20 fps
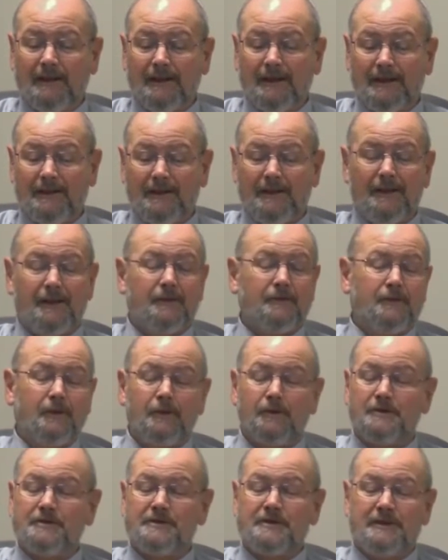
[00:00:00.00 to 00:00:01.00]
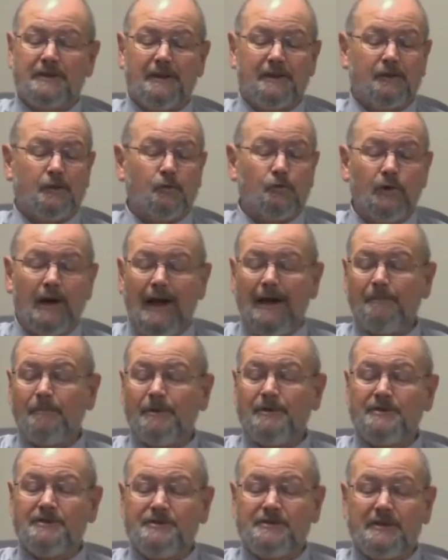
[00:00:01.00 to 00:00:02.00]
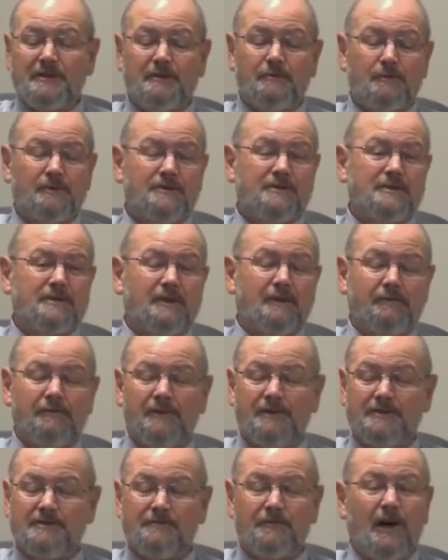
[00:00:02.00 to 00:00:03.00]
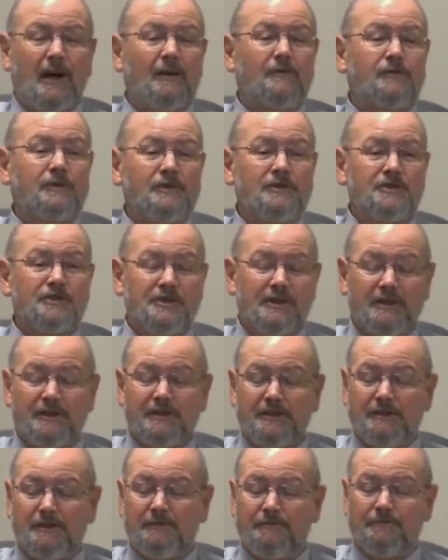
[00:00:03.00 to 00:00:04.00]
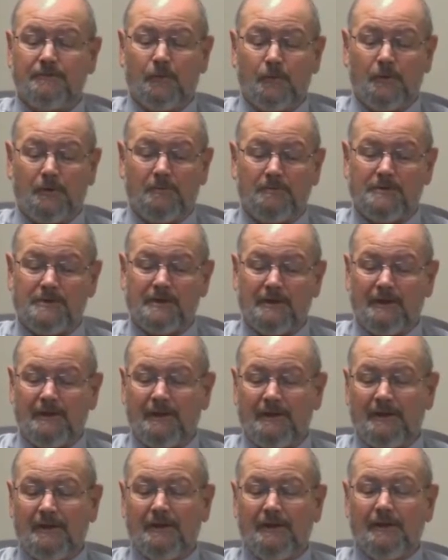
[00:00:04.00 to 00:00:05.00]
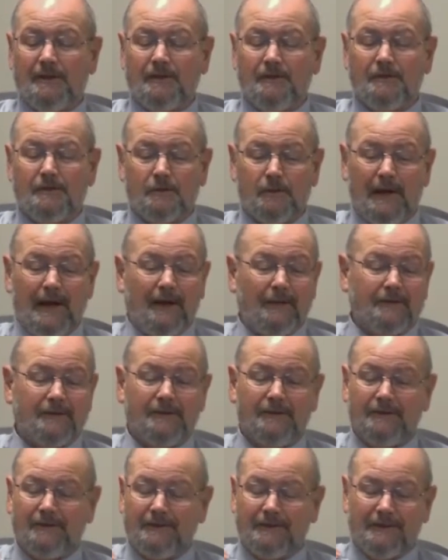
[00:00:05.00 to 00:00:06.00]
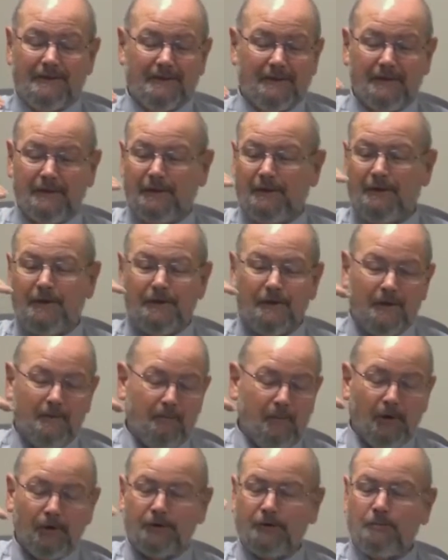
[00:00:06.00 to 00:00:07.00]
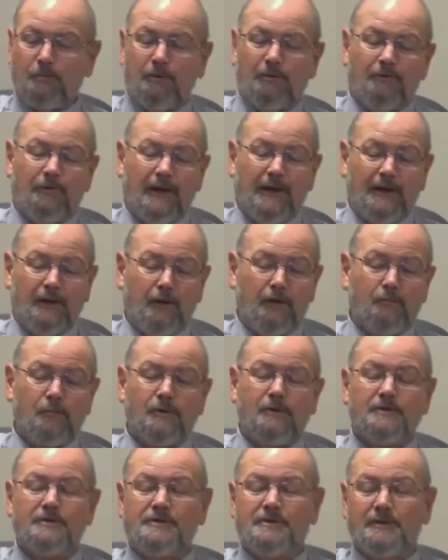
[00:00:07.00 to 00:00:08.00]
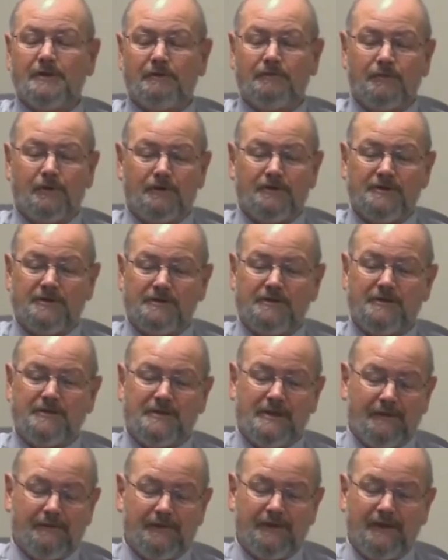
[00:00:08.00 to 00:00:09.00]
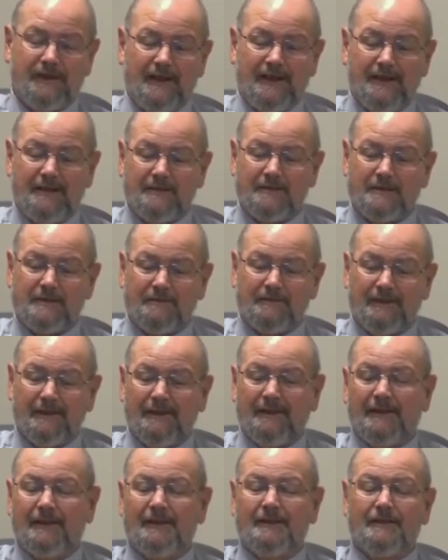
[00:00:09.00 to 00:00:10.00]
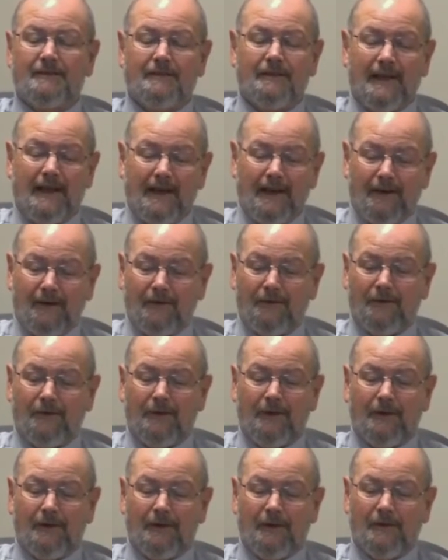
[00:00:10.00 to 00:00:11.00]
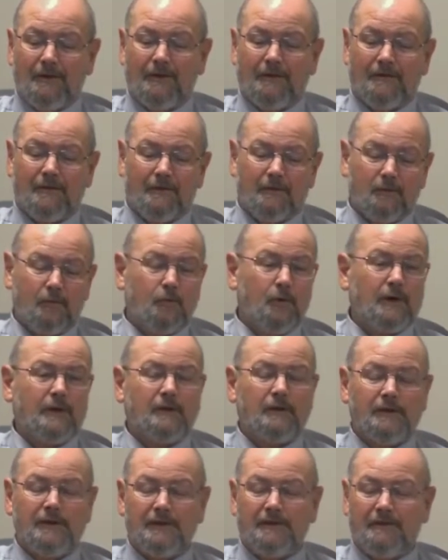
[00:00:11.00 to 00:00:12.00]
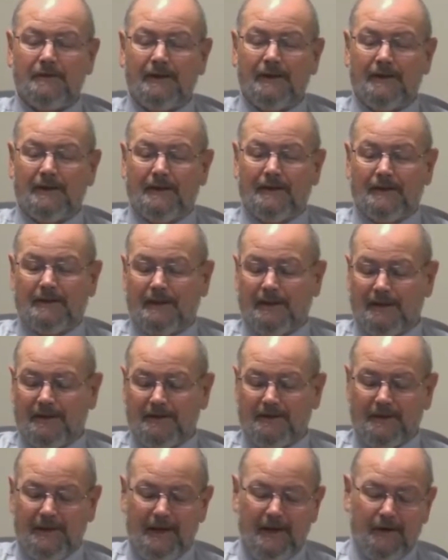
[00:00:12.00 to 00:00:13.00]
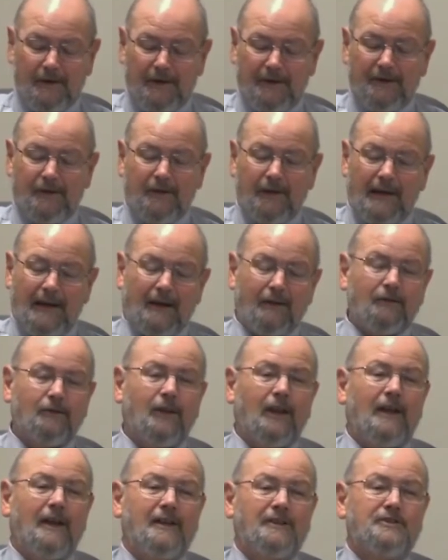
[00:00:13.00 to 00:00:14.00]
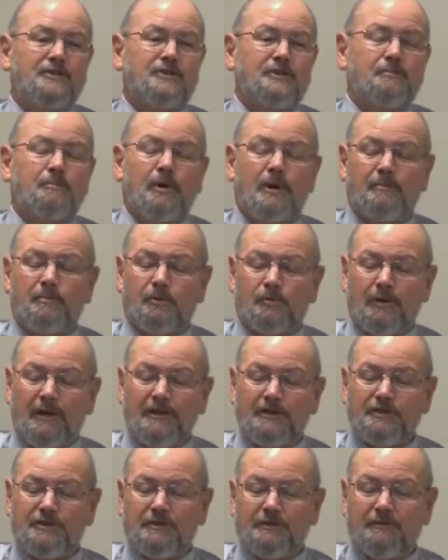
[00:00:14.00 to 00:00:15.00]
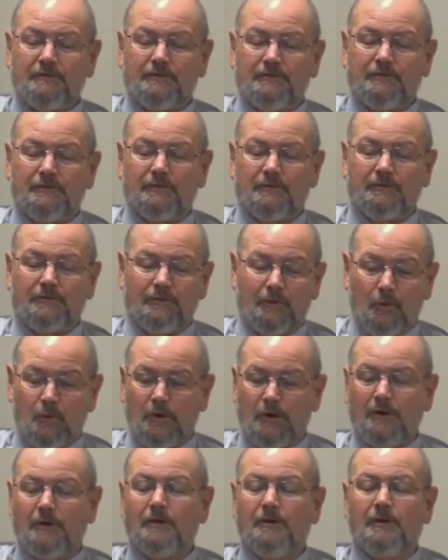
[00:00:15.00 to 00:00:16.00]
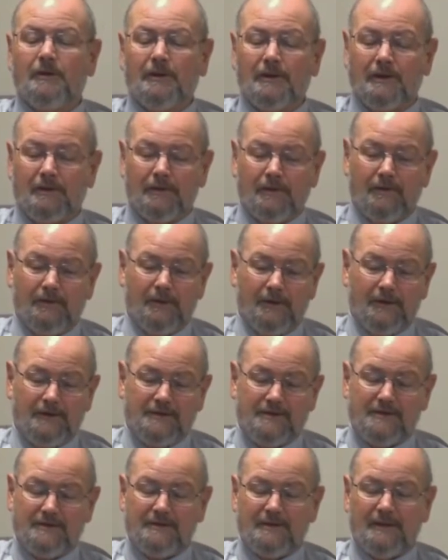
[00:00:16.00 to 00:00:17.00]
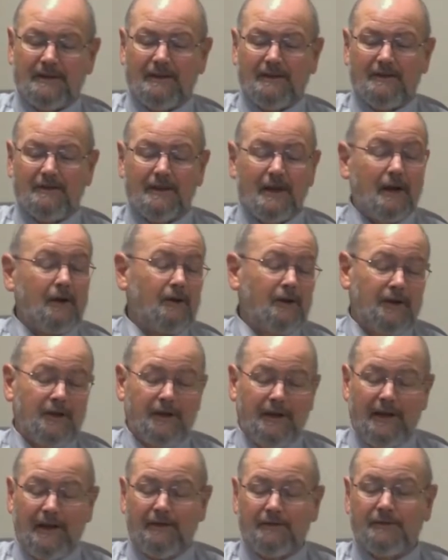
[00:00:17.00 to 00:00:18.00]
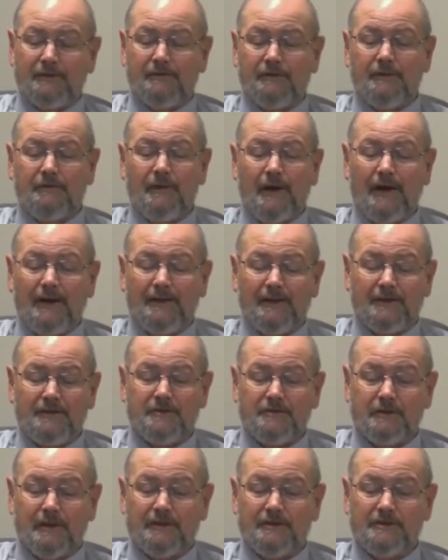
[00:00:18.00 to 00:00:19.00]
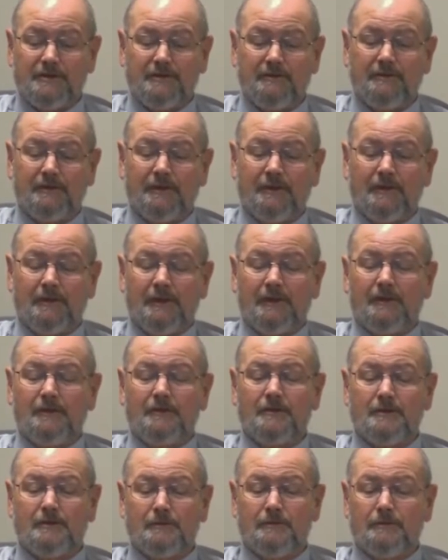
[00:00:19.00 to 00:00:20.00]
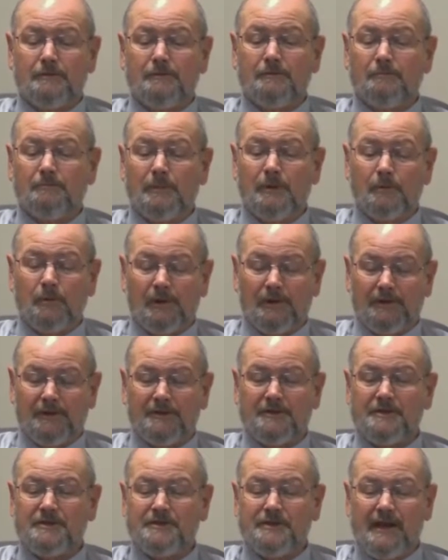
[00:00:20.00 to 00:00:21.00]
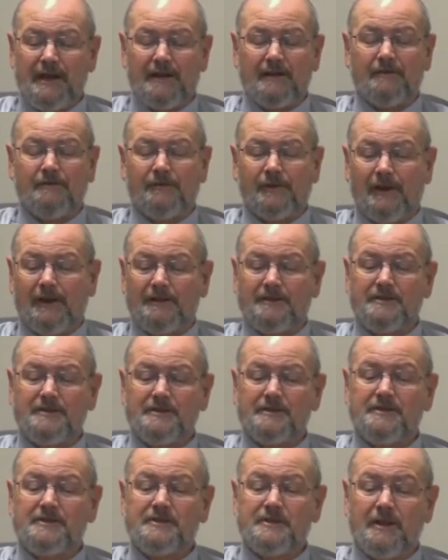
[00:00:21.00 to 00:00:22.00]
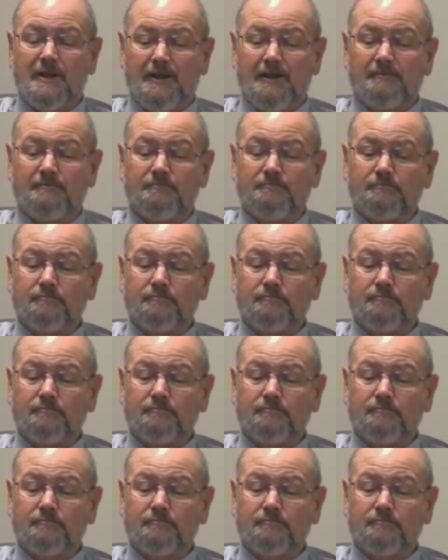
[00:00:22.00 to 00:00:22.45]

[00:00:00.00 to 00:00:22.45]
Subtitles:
And again, notice, the rapid sequence of these Vav consecutive forms throughout the multiple Vayomers of verses 7 8. Now, quickly, the narrator outlines the preparation for this carrying out of divine instruction to be willing to sacrifice his son.